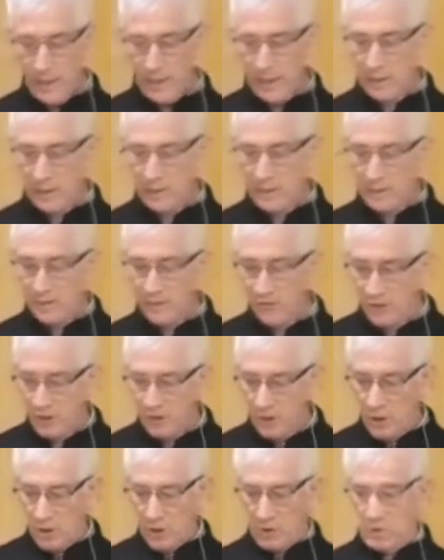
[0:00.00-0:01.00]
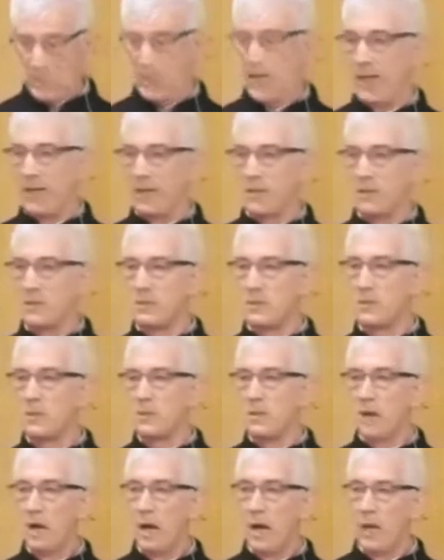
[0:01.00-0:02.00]
in different contexts
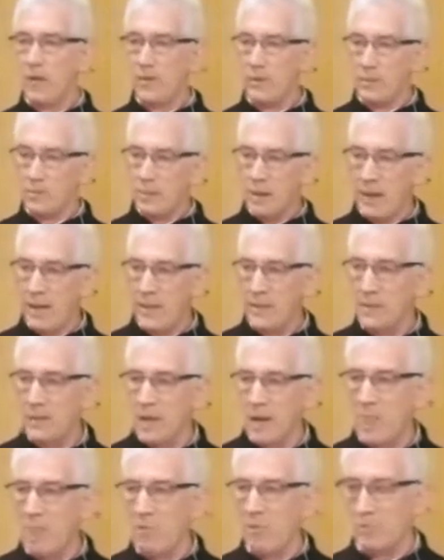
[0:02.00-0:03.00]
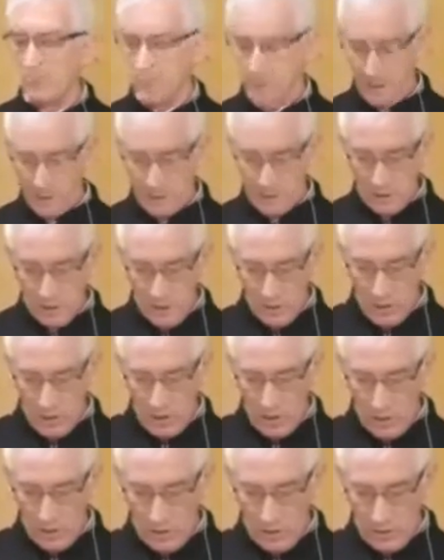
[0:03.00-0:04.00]
over the past couple of weeks
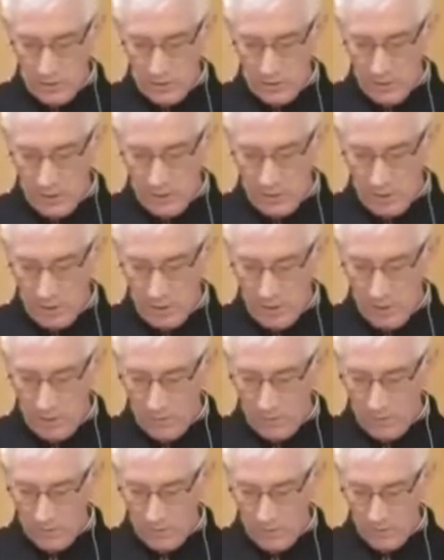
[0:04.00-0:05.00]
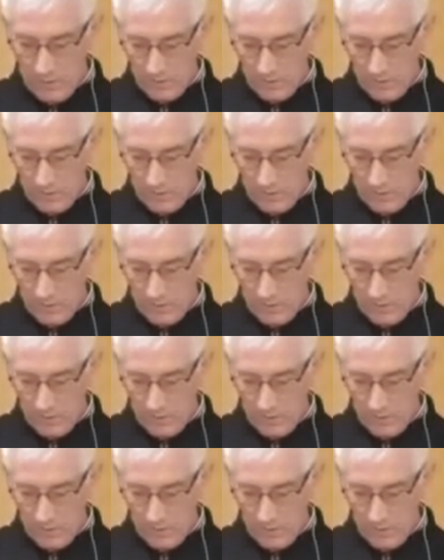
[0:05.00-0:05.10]
on the theme of